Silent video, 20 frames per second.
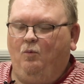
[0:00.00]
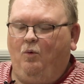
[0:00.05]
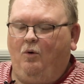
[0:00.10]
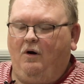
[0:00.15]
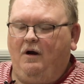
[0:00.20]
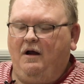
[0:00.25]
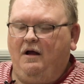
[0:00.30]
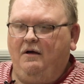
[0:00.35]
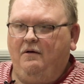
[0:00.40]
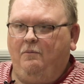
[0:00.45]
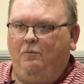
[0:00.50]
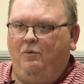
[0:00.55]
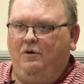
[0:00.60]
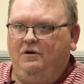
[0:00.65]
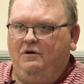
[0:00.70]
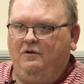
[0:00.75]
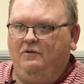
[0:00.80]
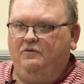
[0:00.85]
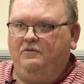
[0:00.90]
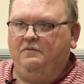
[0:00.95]
where I
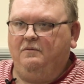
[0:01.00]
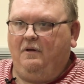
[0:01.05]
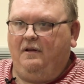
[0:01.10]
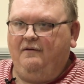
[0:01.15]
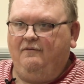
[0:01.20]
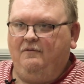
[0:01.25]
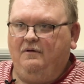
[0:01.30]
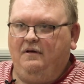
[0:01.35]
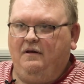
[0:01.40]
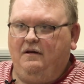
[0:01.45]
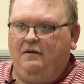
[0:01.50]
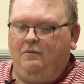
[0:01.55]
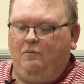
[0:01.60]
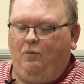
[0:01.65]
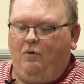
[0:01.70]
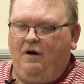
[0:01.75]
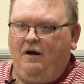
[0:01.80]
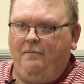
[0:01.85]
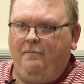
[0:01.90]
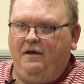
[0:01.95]
was and living
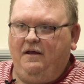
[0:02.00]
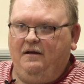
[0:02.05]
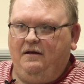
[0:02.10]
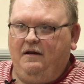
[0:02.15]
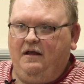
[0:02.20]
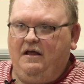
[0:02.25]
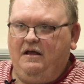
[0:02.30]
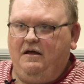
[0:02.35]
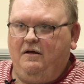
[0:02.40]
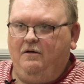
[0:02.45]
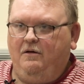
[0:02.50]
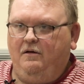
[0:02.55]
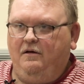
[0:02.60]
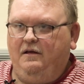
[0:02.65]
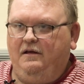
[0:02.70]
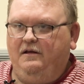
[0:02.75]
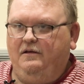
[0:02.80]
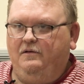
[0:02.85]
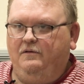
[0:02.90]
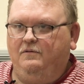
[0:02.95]
where I'm at now
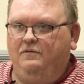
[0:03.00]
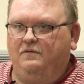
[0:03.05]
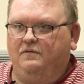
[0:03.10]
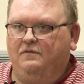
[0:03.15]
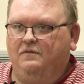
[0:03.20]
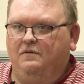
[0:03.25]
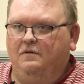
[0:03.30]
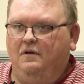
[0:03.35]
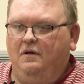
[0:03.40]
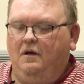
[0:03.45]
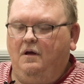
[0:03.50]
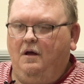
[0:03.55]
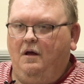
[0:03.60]
is